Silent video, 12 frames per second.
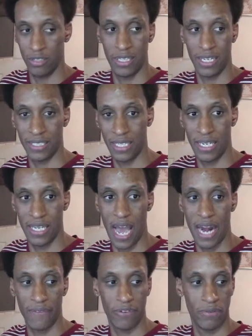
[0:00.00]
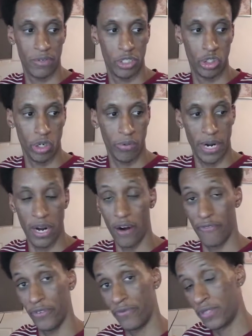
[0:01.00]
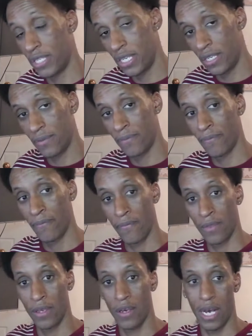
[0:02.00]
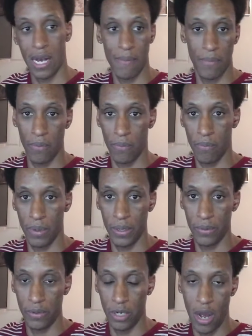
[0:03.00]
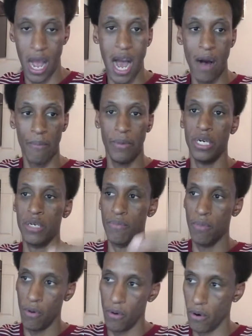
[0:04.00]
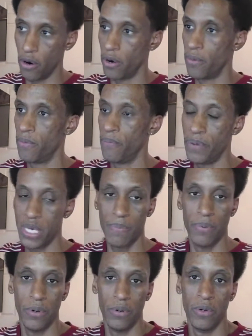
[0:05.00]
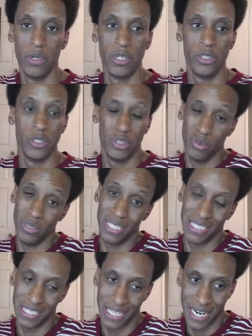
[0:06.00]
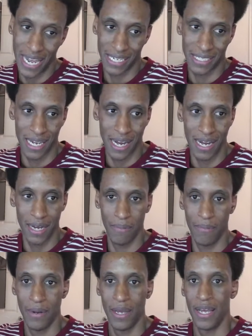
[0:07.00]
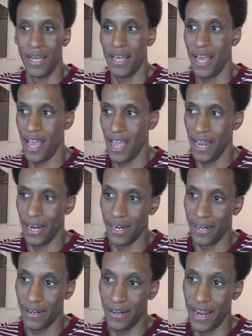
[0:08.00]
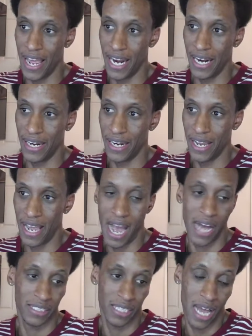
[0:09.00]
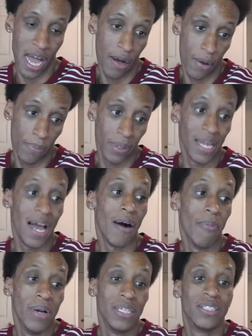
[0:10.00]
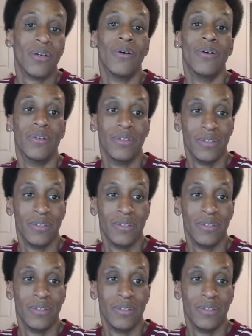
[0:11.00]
think it's idiotic for them to show where they are 15. But how many more people do this the next time, and how it play out based on